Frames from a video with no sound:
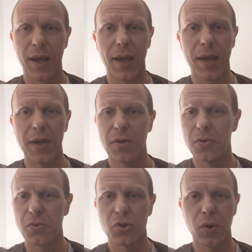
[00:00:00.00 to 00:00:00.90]
and
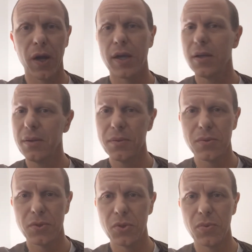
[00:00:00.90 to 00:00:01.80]
trying
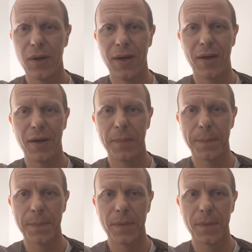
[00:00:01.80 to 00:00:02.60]
to uh,